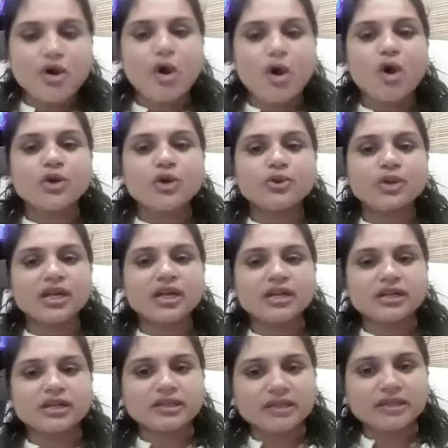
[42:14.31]
or you
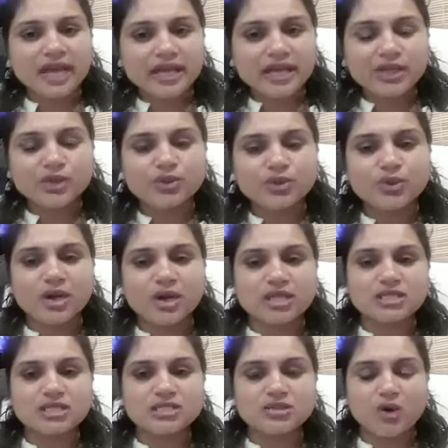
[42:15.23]
can write to
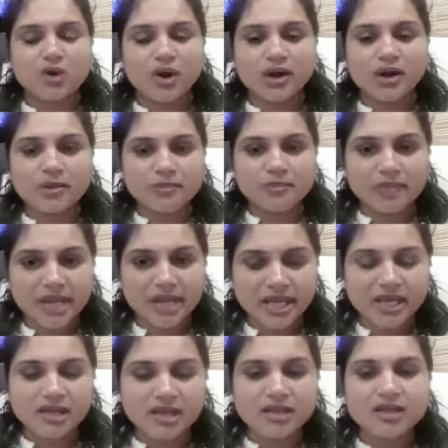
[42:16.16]
us on
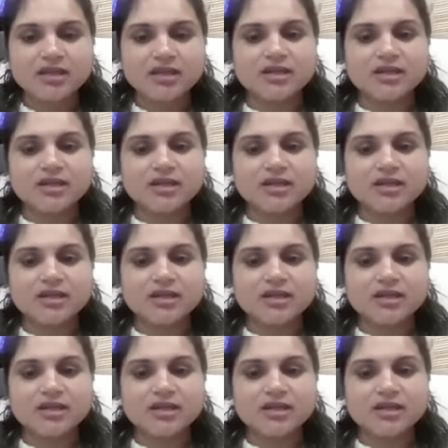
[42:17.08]
mail